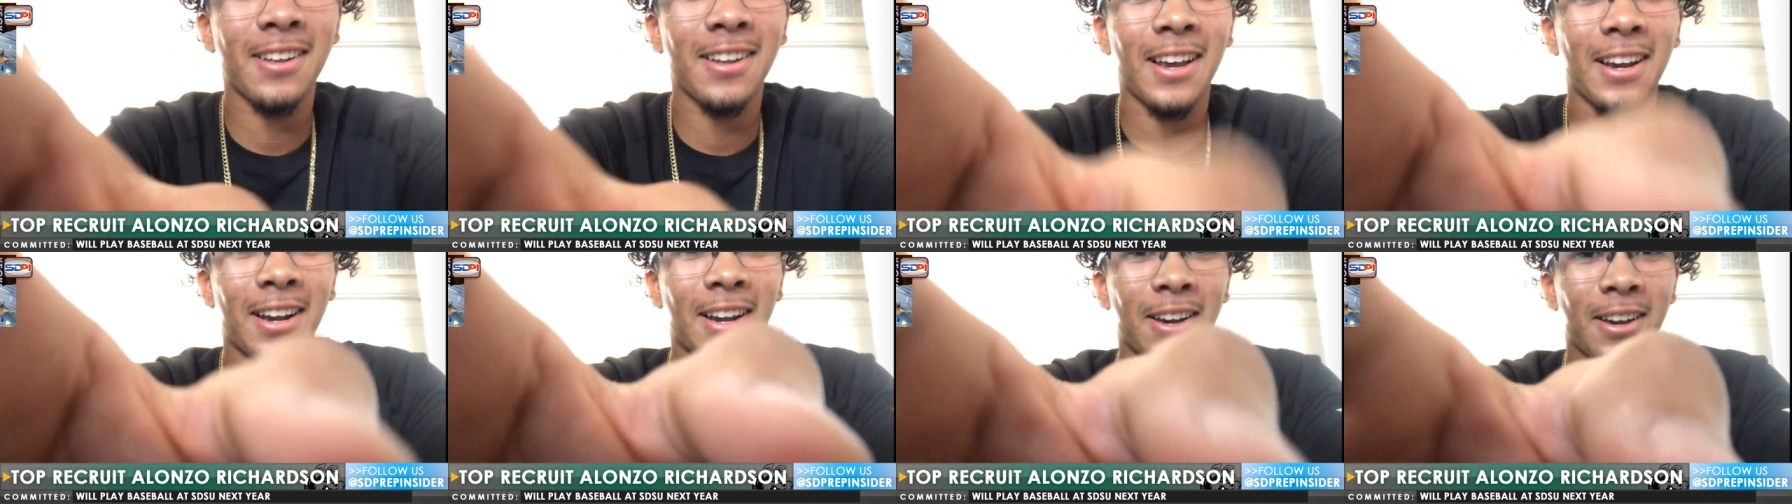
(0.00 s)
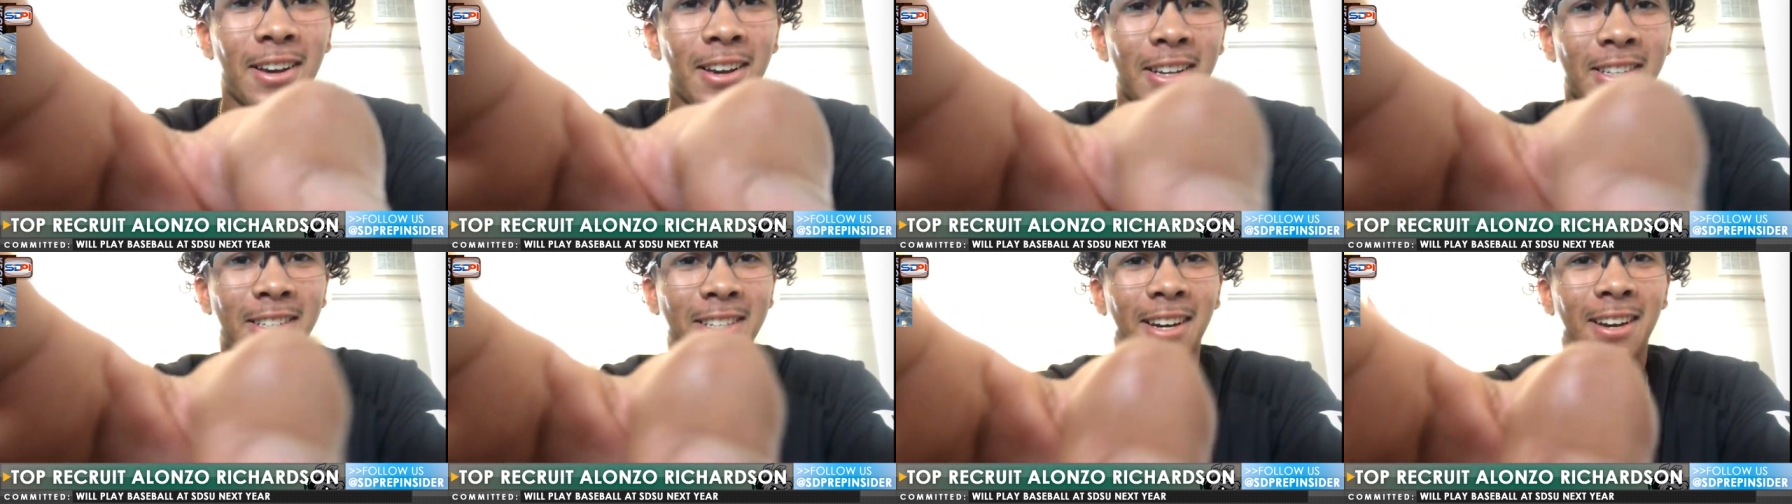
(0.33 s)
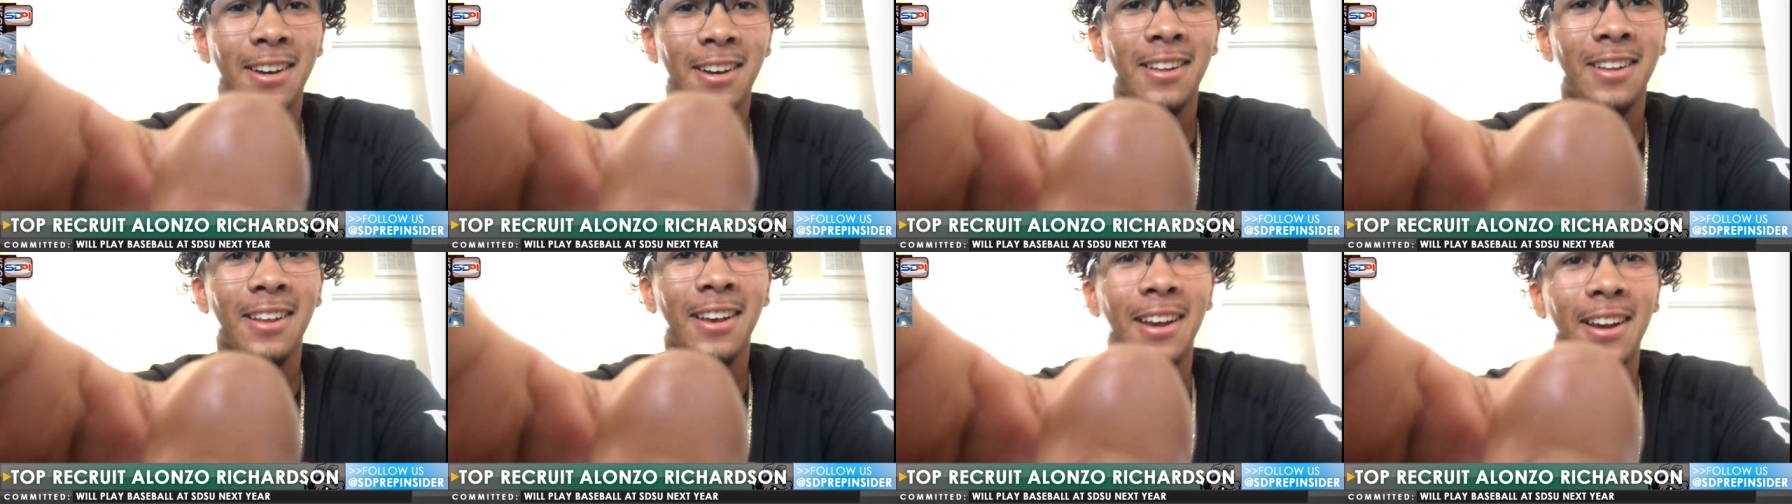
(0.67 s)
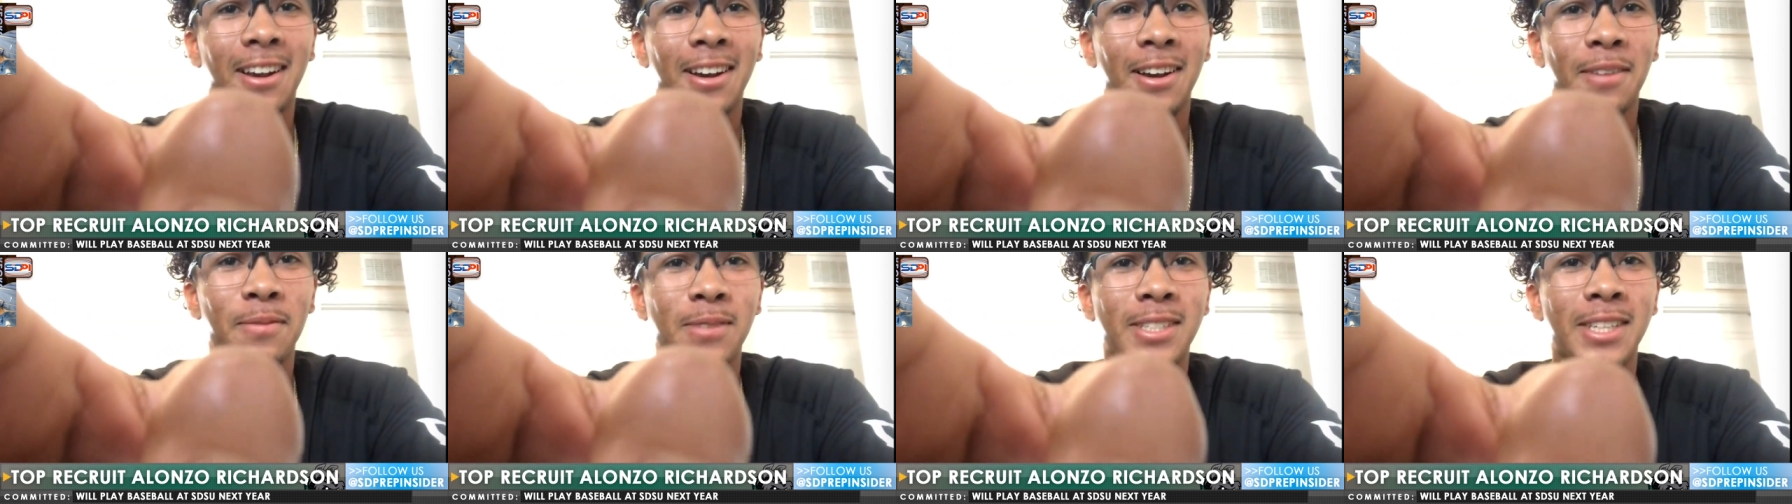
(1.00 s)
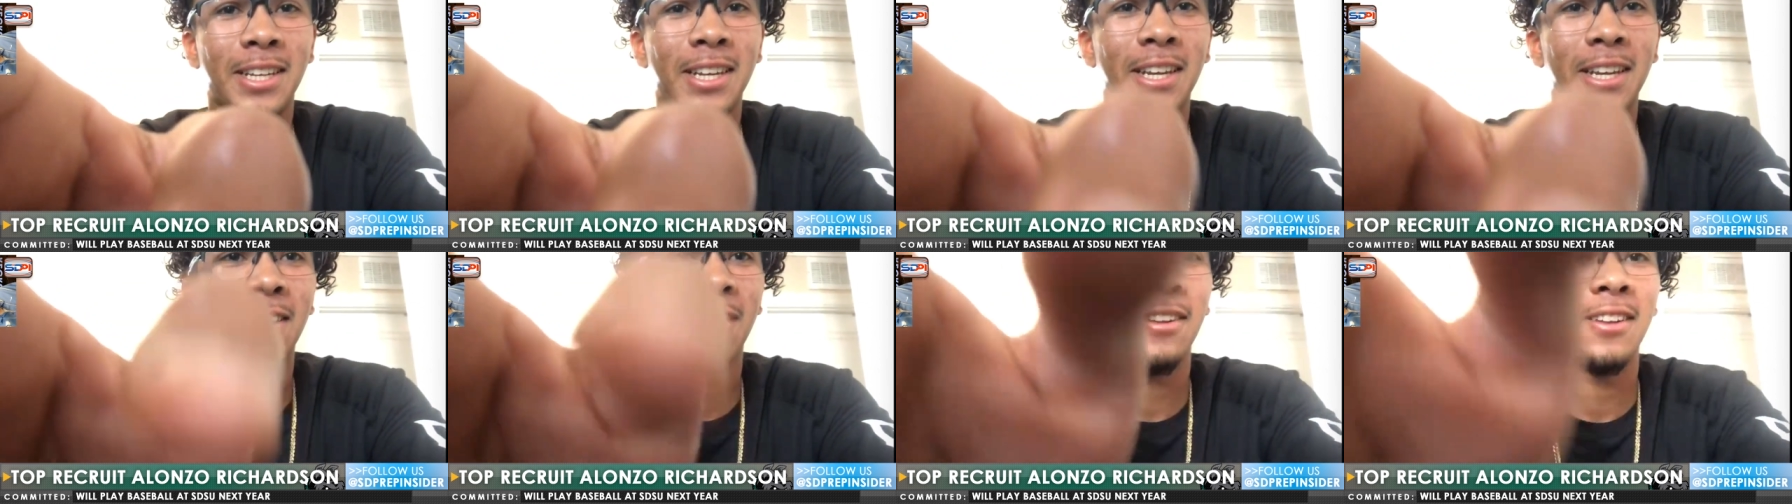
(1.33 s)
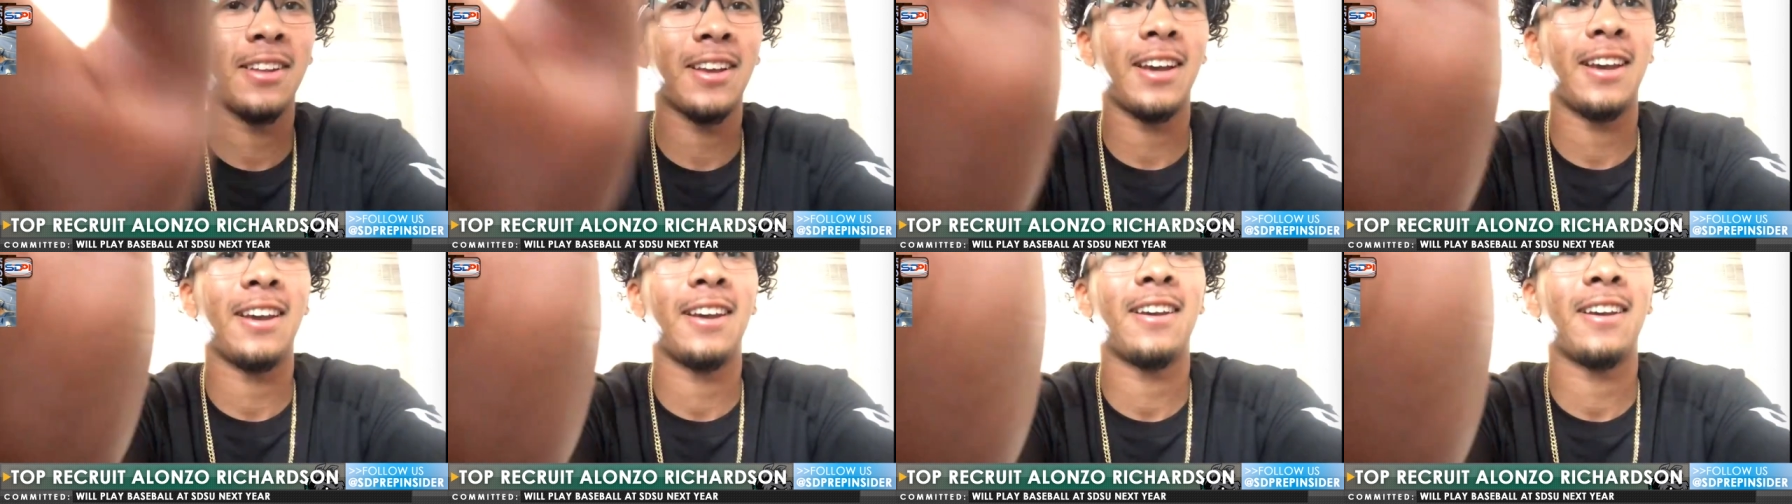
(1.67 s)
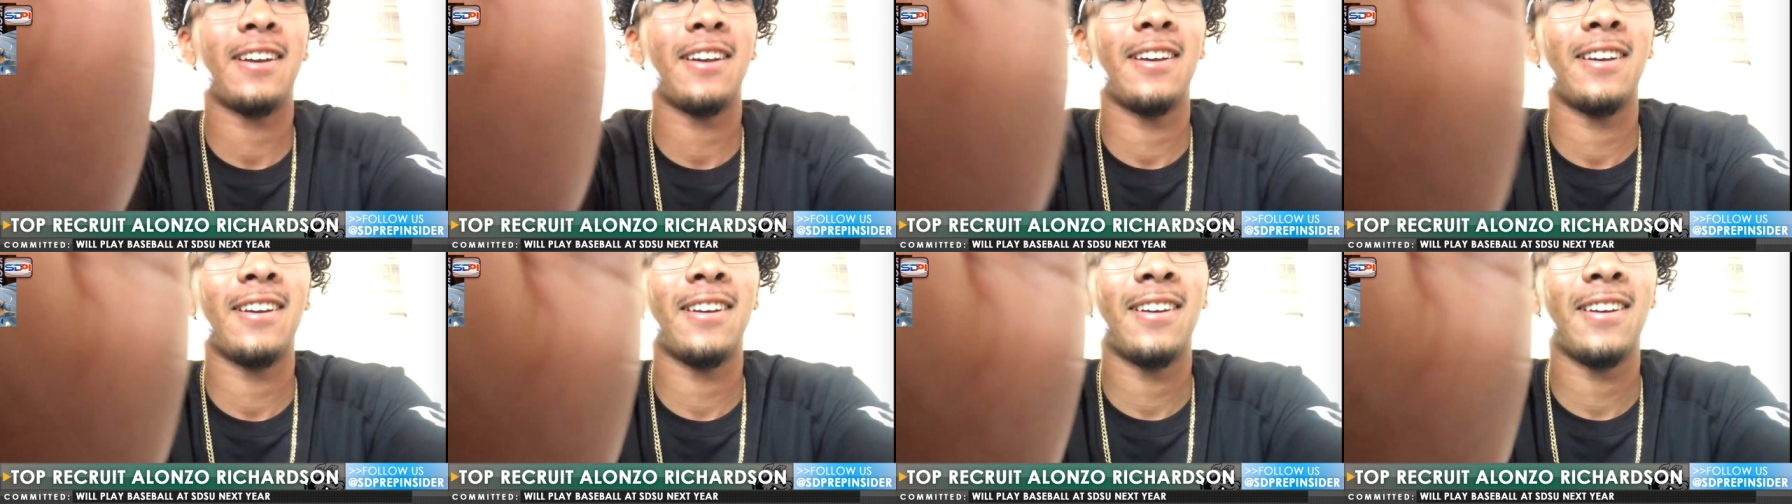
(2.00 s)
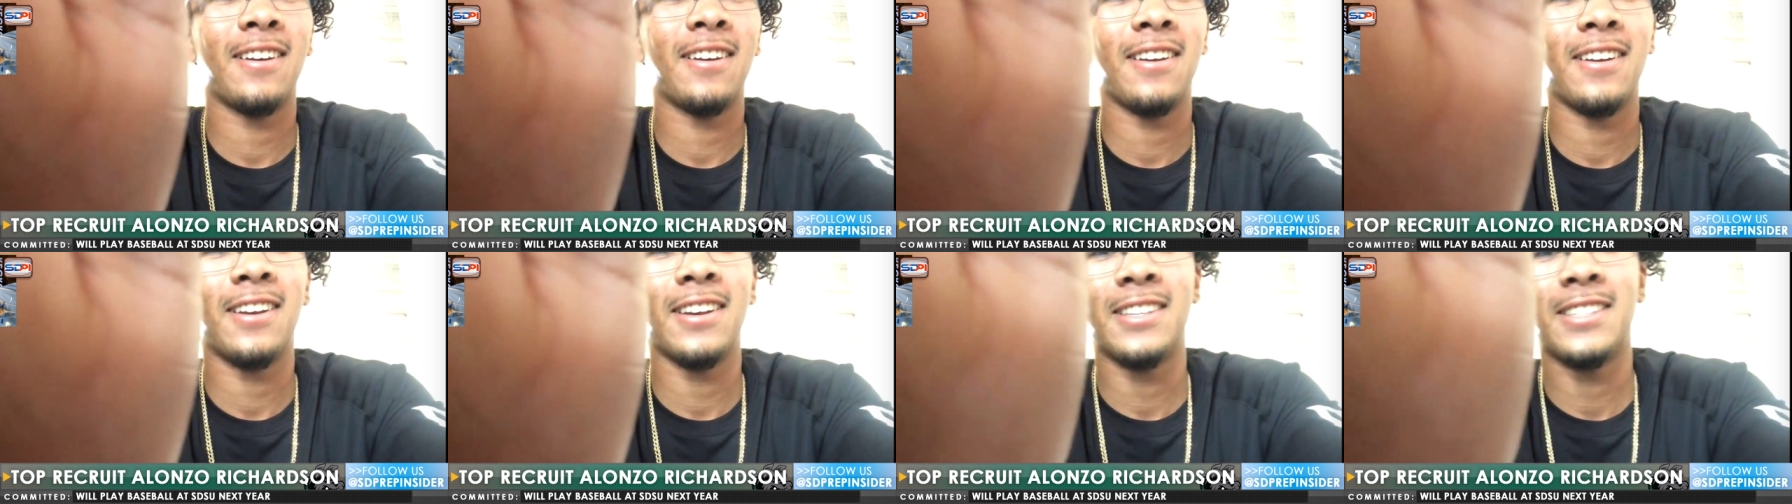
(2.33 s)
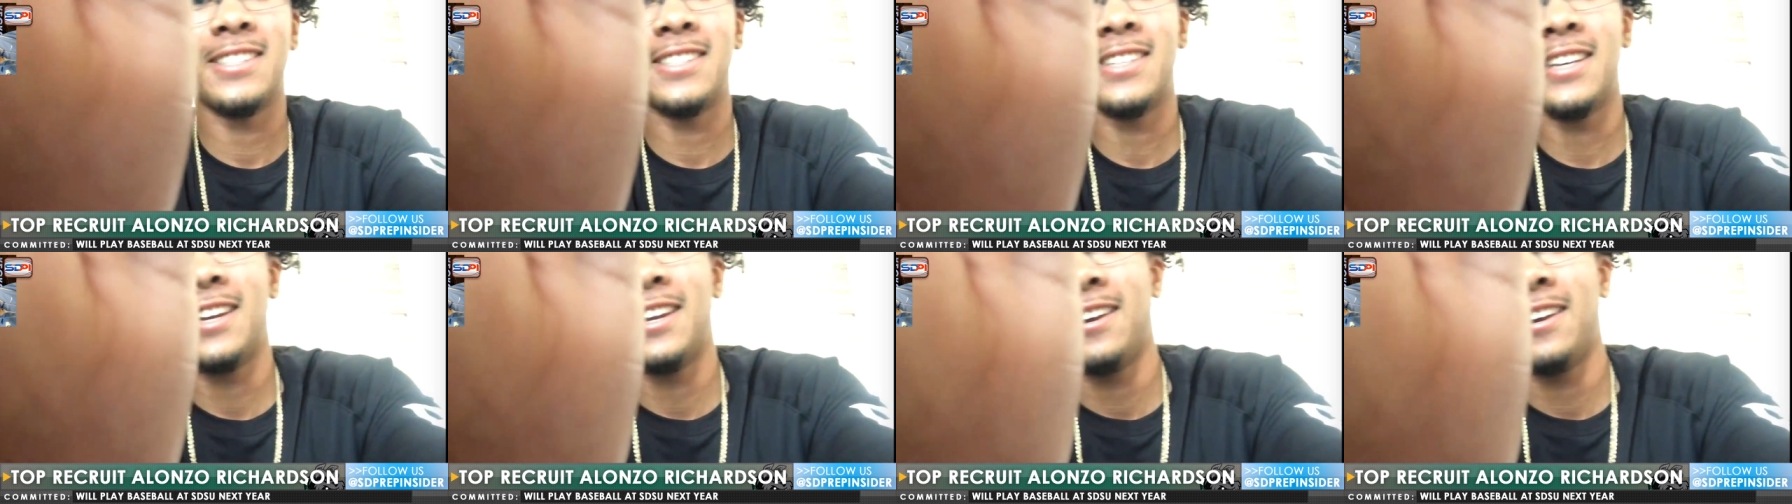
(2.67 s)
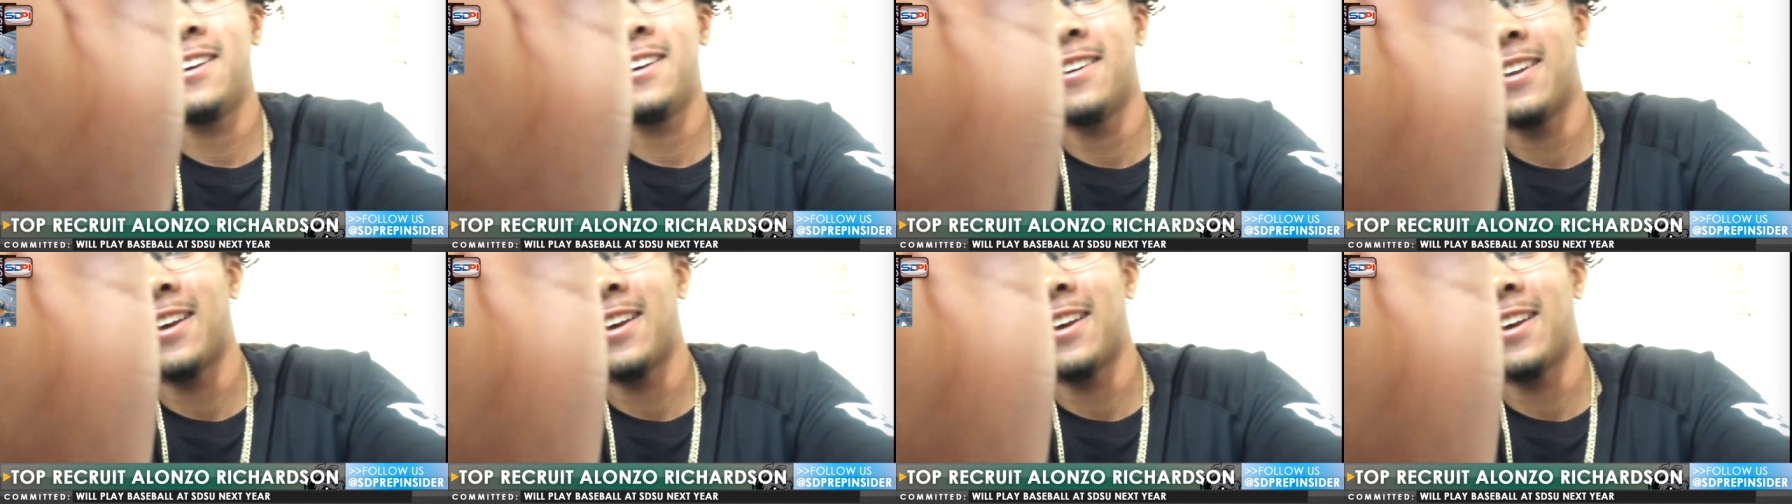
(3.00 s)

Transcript: Like it's kind of like I'm sitting on like it's sitting on